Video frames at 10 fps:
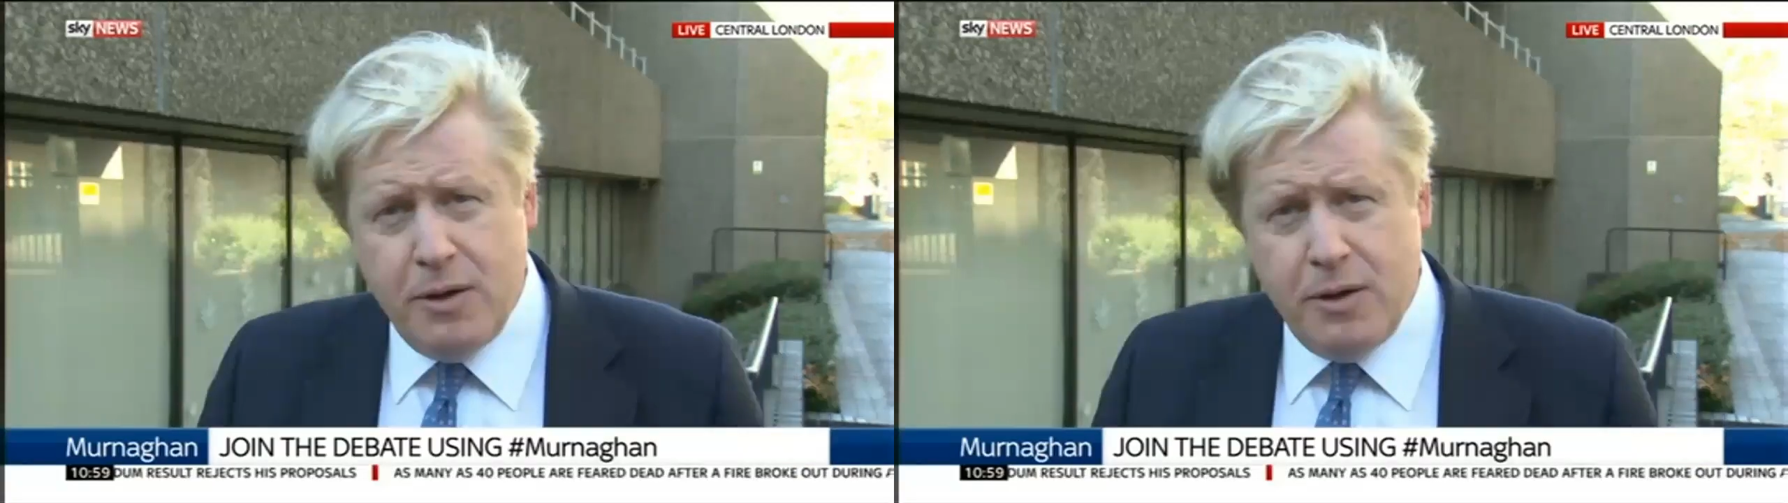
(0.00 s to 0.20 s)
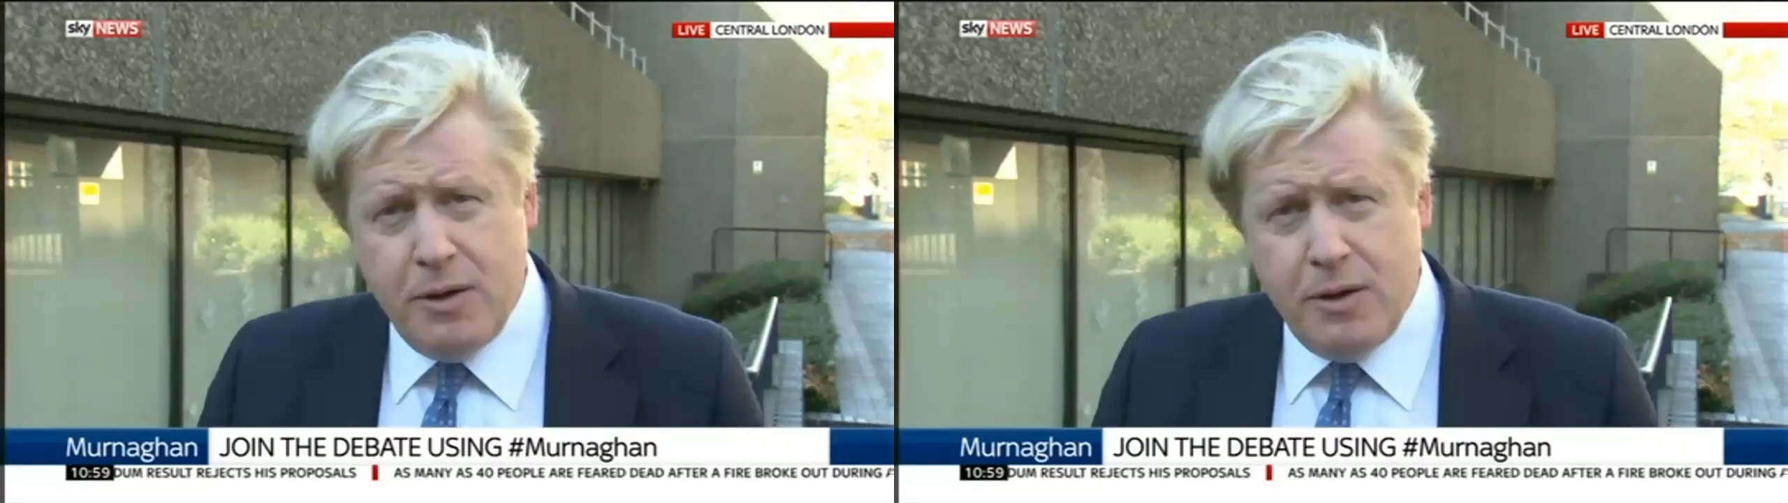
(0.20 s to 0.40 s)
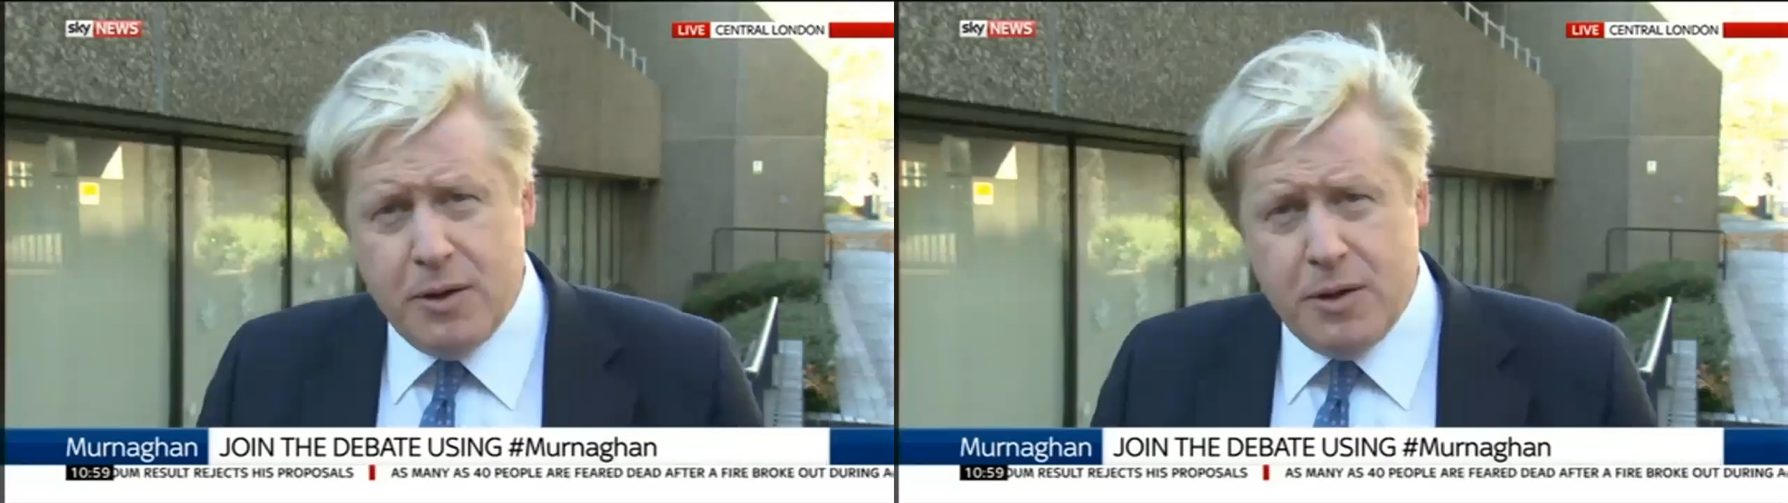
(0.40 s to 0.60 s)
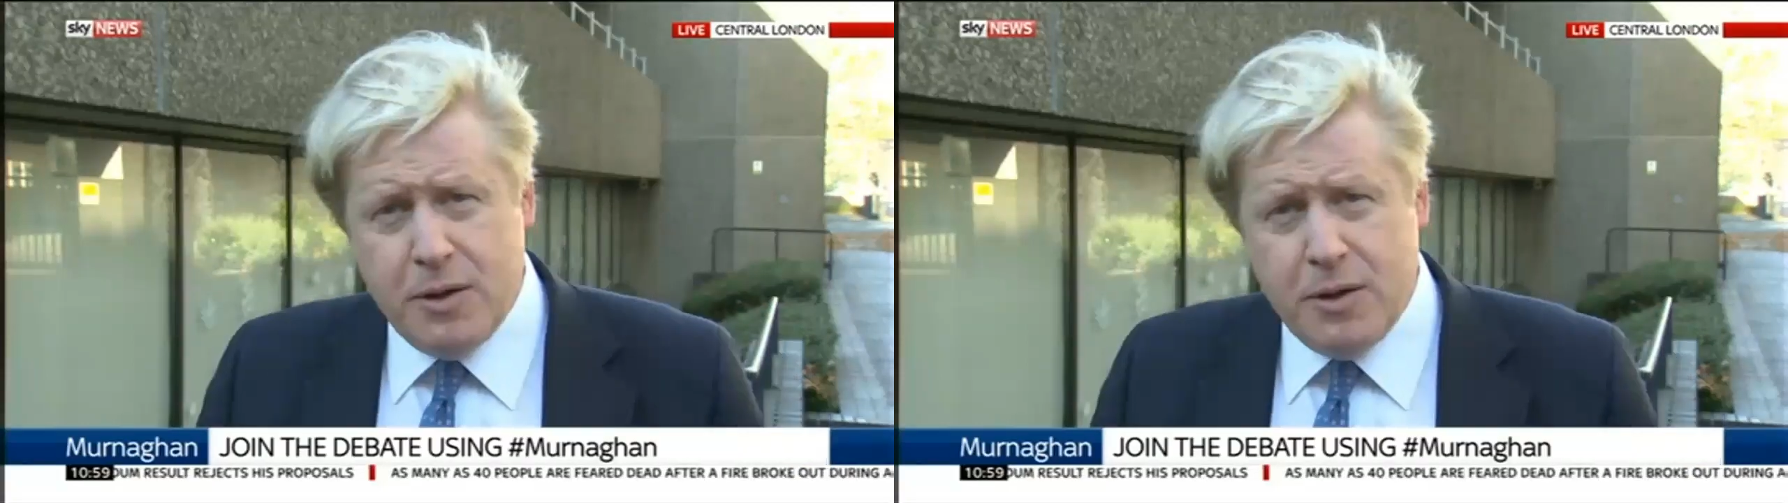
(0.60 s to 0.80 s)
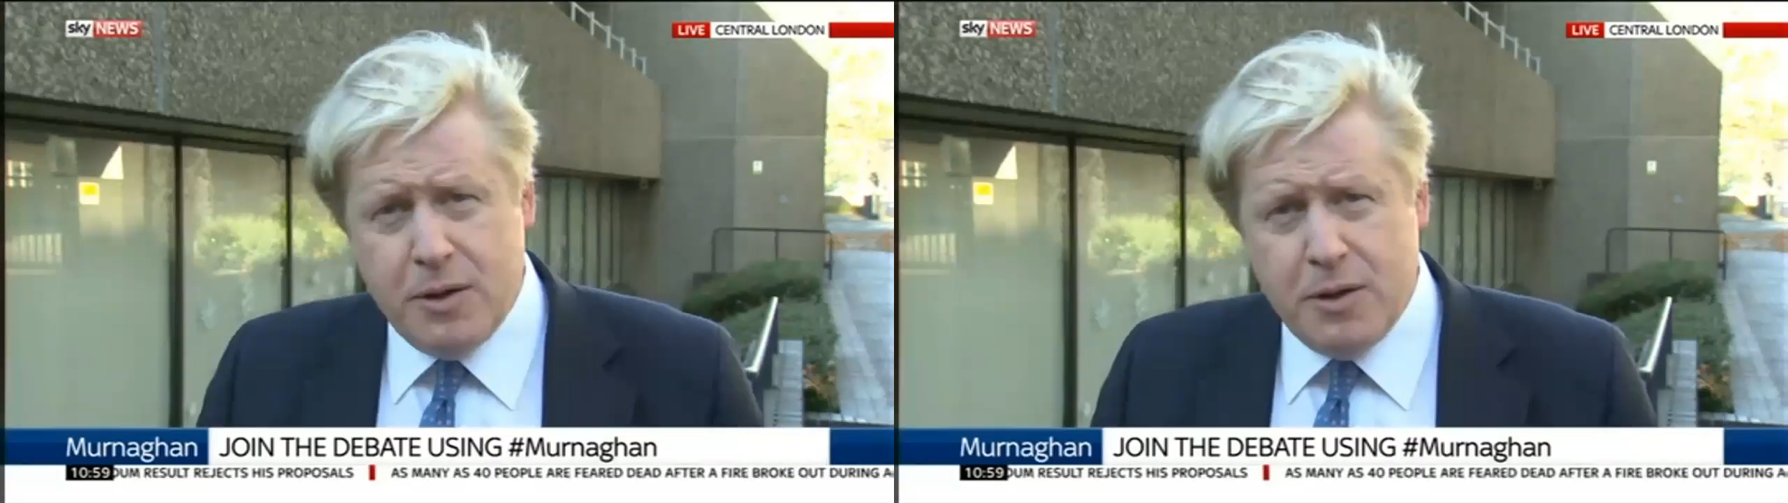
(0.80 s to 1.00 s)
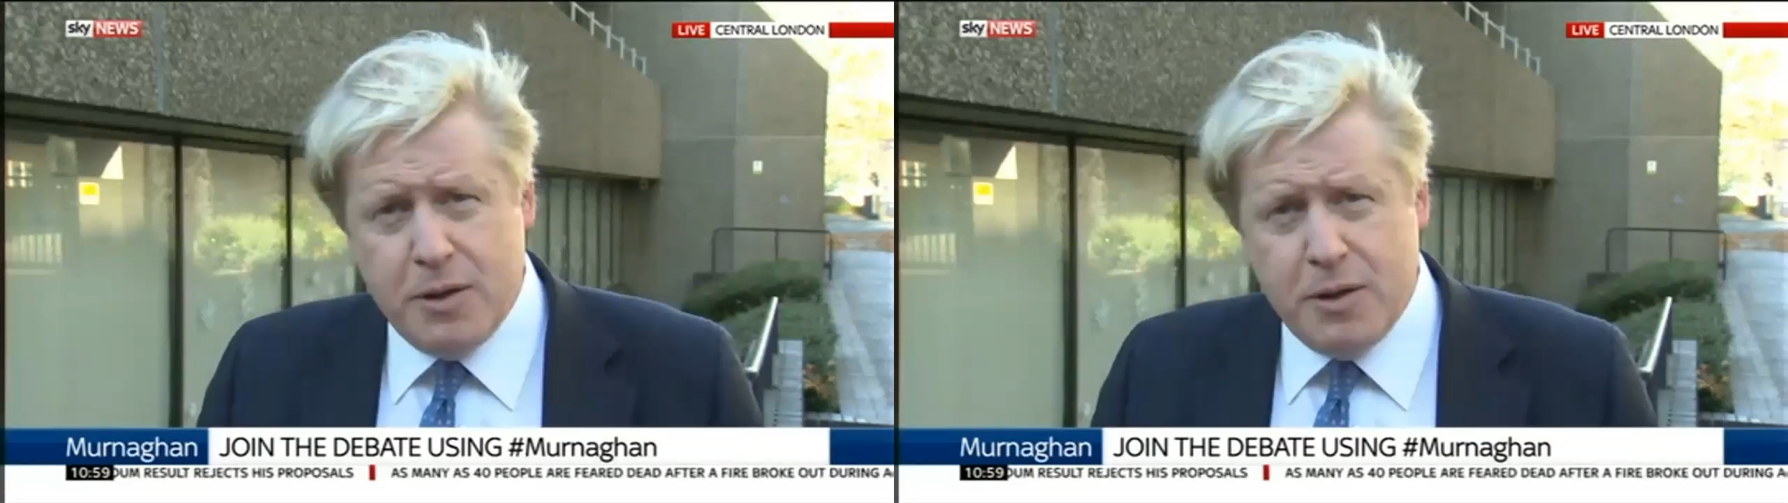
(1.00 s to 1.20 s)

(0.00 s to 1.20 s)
Has, has changed a